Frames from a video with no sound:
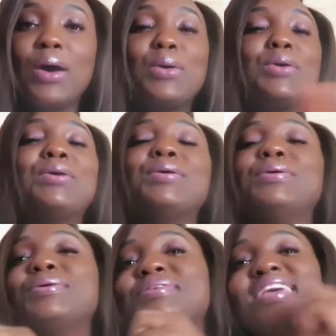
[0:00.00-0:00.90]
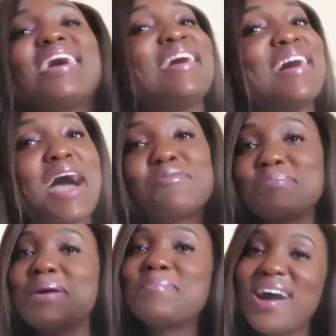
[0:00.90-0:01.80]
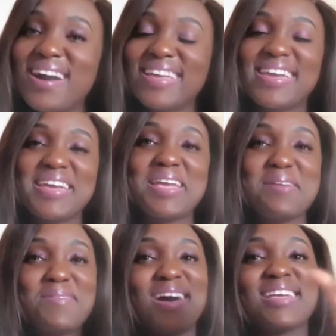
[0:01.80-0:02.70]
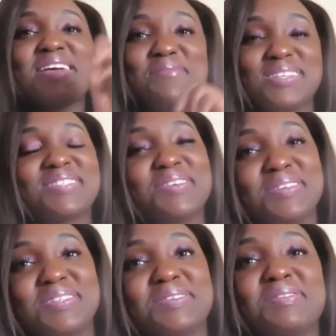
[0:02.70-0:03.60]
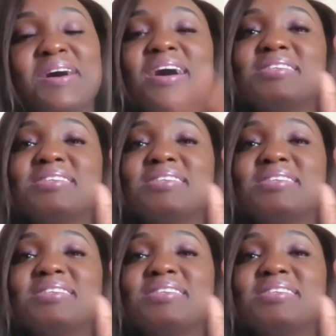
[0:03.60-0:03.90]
Oh yeah, I remember Hakeem. Hakeem was cool too.